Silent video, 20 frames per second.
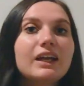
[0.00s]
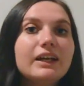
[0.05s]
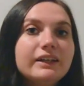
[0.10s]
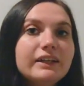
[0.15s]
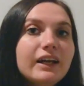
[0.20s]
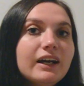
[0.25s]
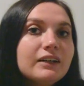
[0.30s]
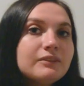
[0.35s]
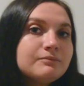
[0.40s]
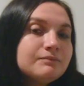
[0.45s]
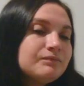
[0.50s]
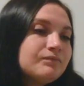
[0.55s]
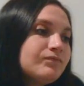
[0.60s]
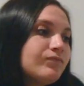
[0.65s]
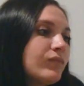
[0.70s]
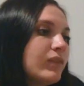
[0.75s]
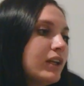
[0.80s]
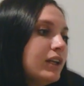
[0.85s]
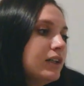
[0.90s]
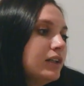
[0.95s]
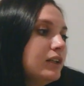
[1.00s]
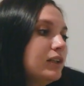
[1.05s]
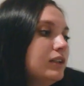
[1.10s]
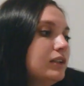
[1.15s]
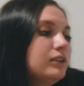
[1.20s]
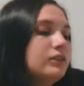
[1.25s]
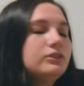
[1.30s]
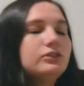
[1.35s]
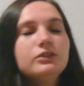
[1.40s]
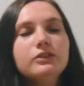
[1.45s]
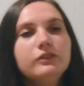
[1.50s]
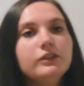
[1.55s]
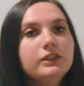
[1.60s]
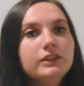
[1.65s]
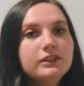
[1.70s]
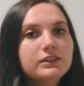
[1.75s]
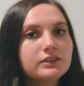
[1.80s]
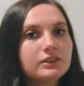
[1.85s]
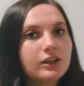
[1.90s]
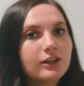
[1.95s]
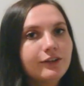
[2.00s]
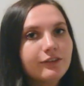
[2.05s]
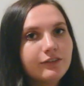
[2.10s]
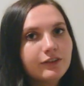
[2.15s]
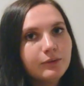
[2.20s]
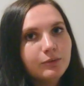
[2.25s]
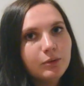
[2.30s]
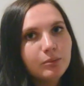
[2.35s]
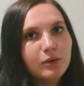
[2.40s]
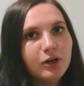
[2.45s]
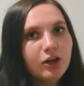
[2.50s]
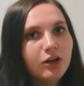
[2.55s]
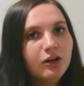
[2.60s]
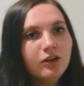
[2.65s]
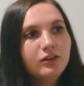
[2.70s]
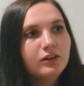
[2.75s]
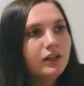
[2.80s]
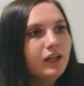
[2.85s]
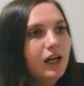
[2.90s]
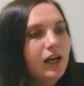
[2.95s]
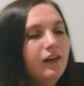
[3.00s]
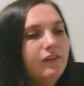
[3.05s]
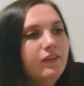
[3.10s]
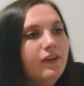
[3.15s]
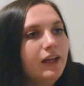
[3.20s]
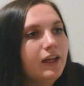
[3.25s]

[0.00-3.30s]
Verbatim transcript: yeah, two things are from the mall, and